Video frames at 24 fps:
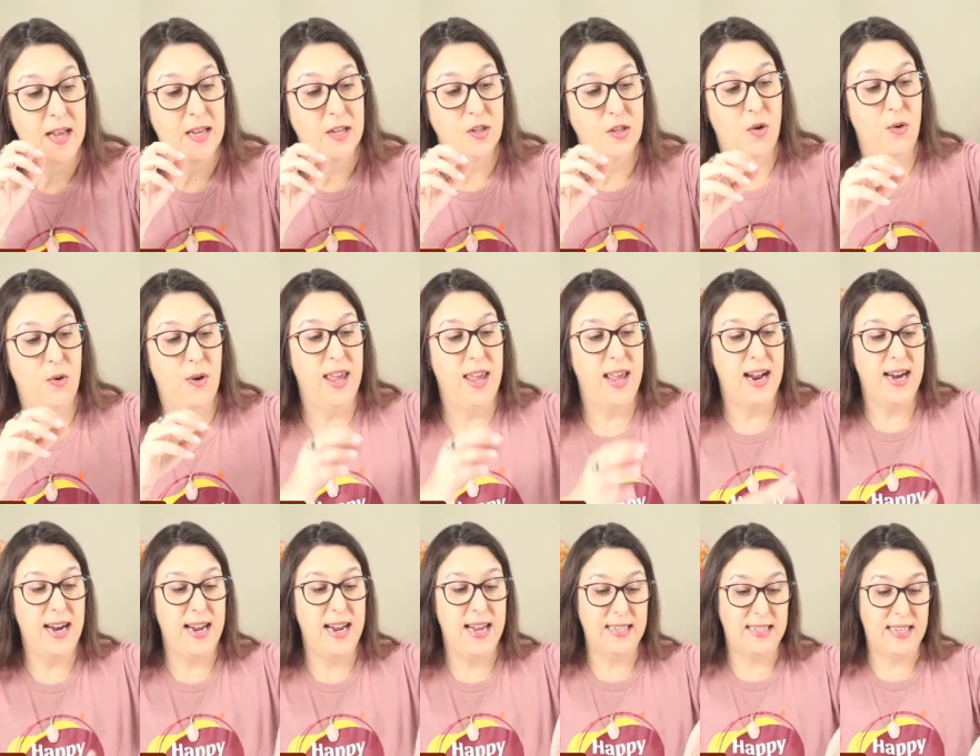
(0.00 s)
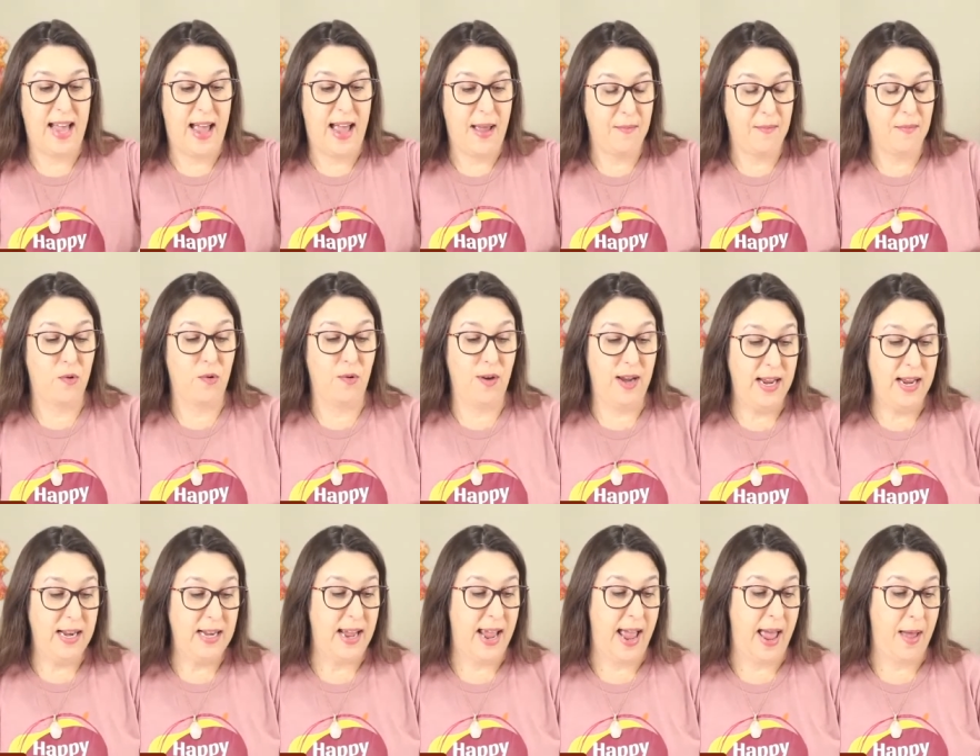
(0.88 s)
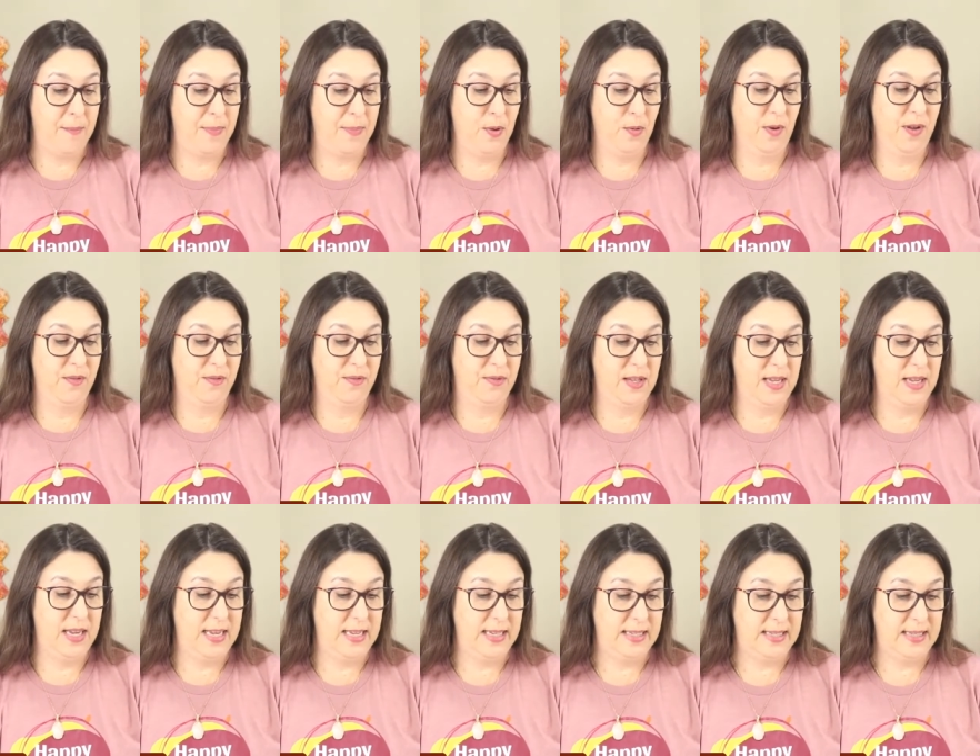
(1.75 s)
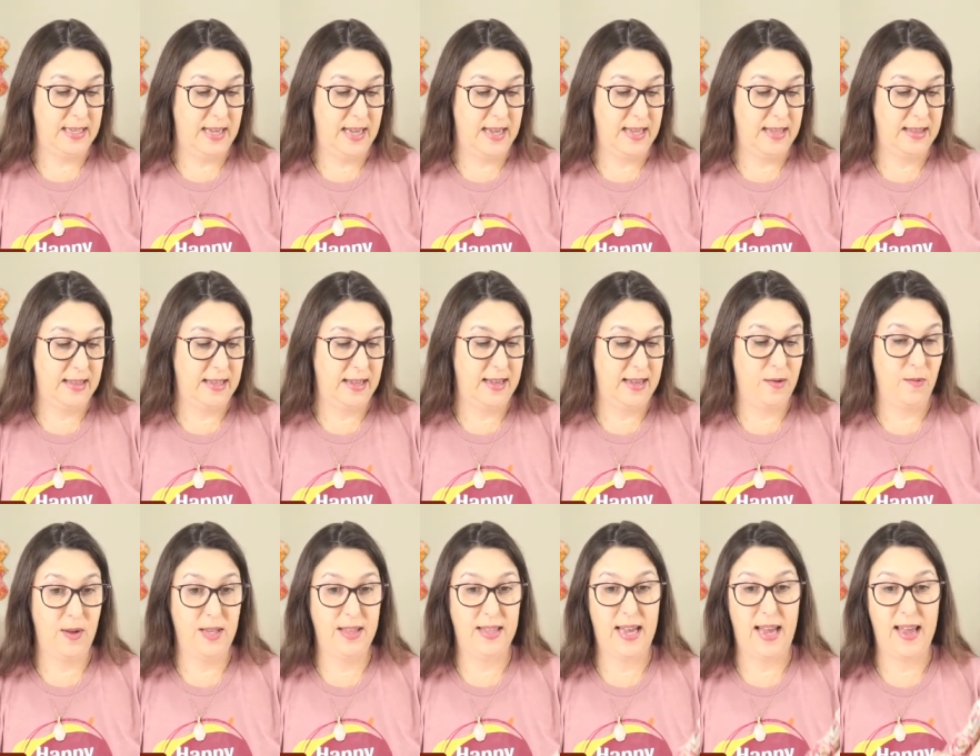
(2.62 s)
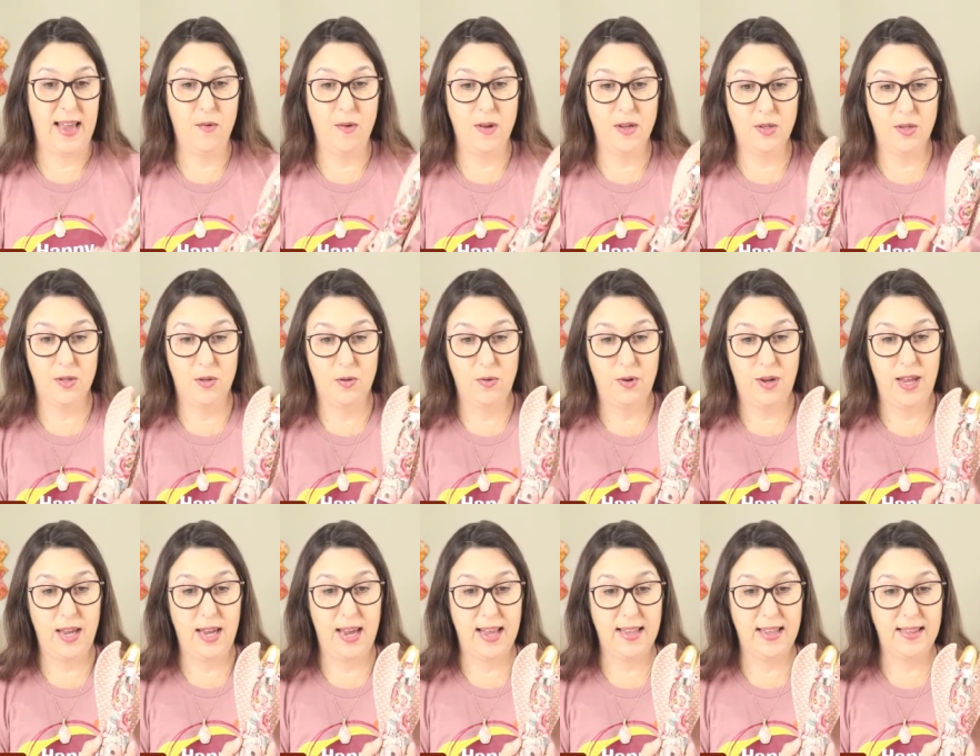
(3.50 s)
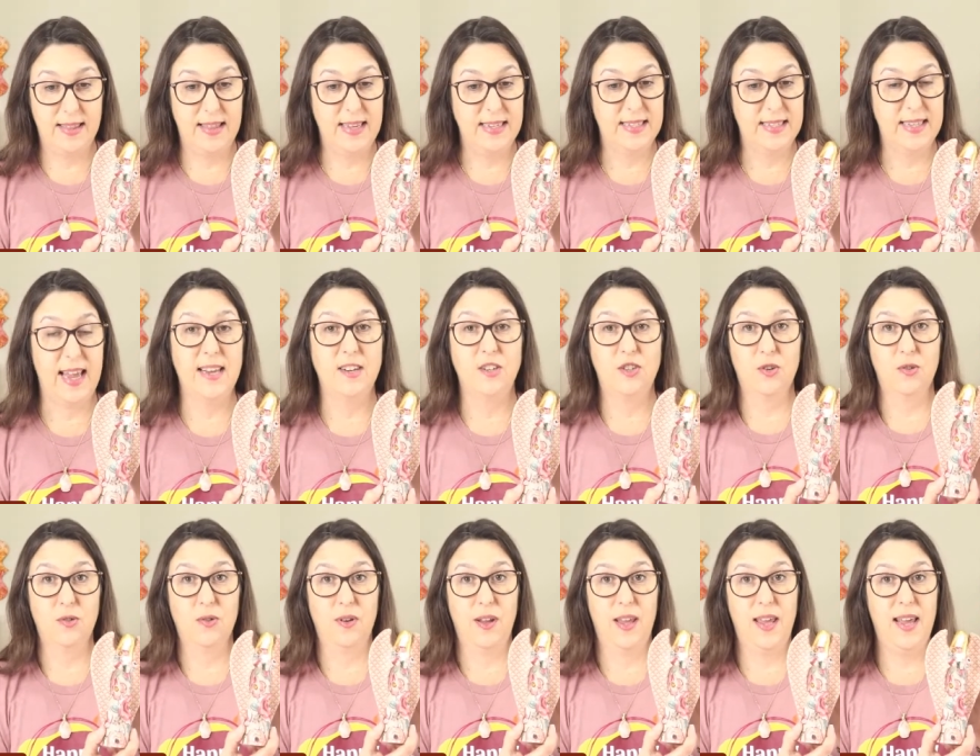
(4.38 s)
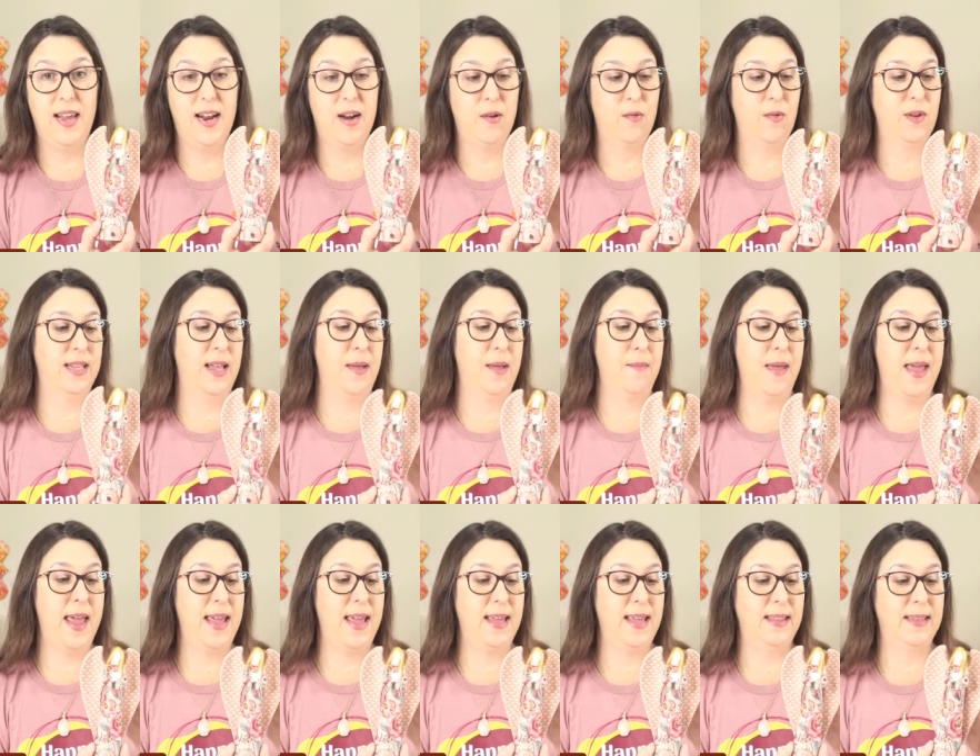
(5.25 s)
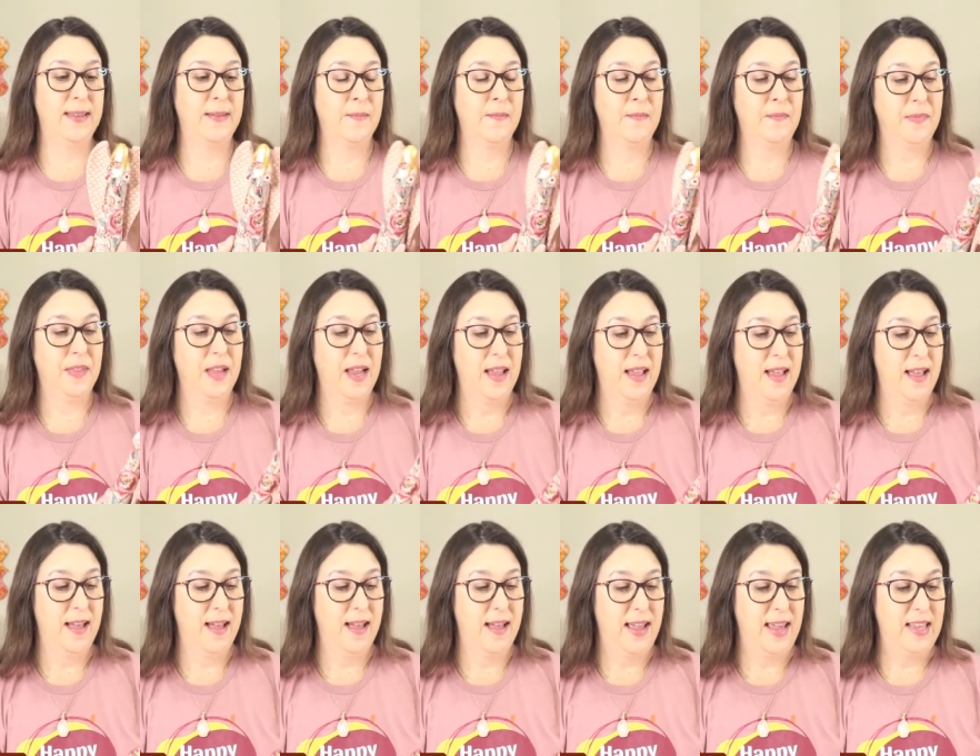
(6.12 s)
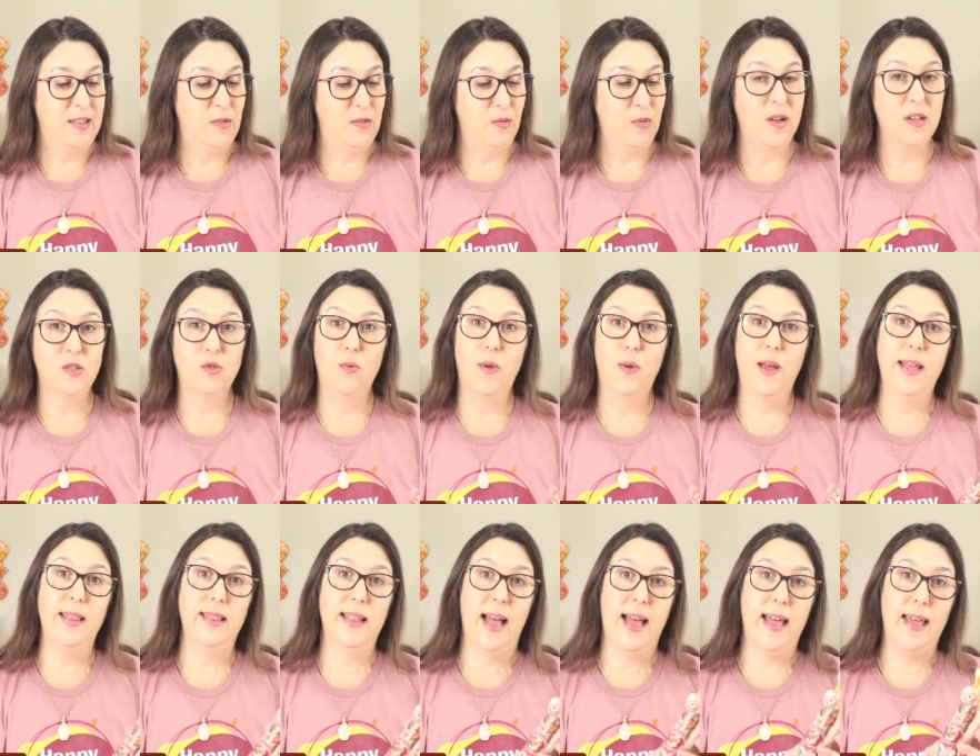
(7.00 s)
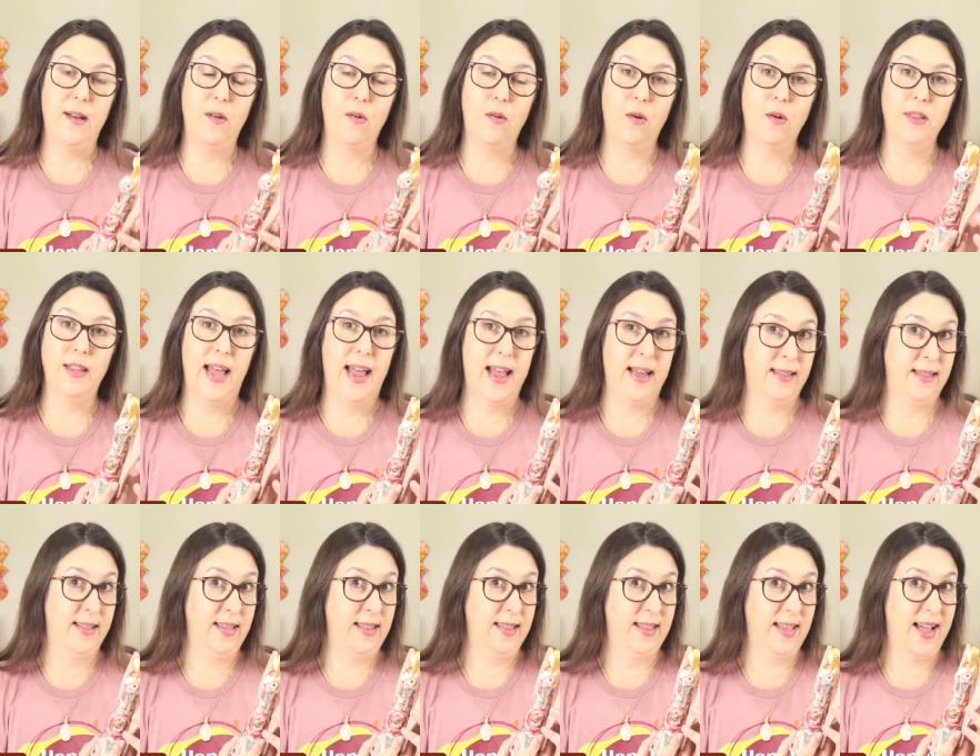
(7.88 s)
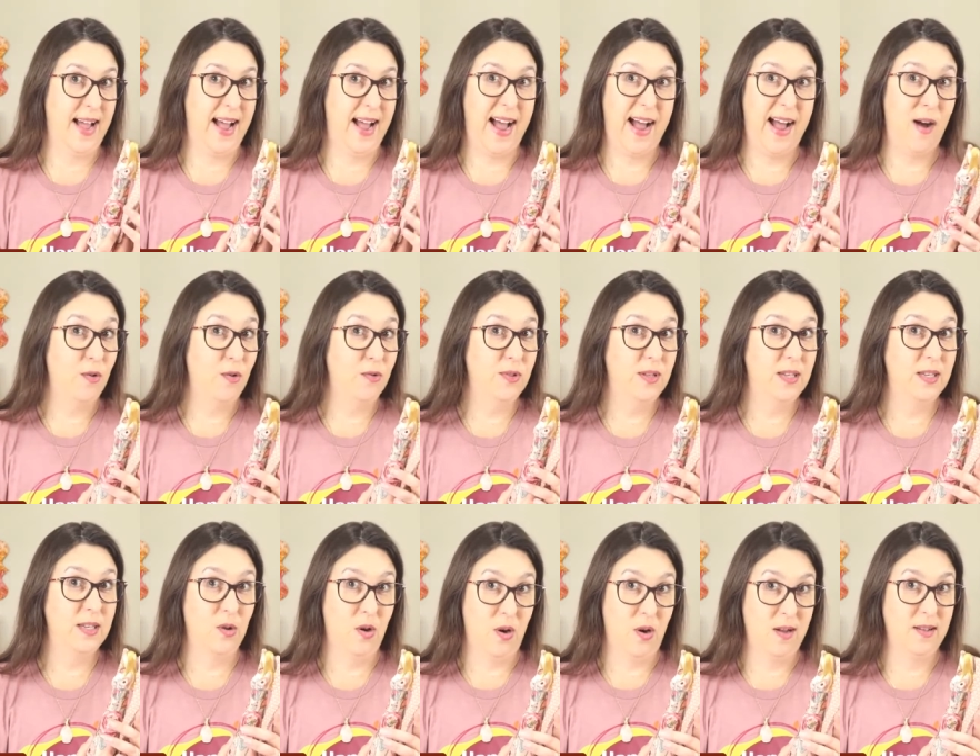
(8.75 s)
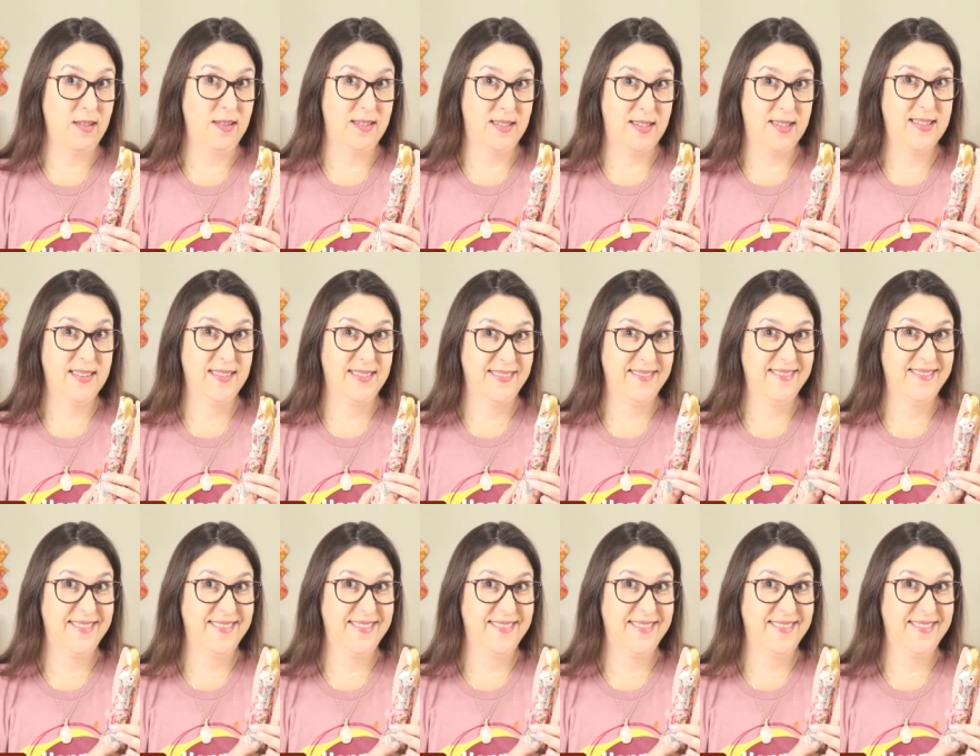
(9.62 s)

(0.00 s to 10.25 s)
So here is, I'm really happy with this. And uh, when I was looking at this angel here, when I made, it was when I connected all the dots,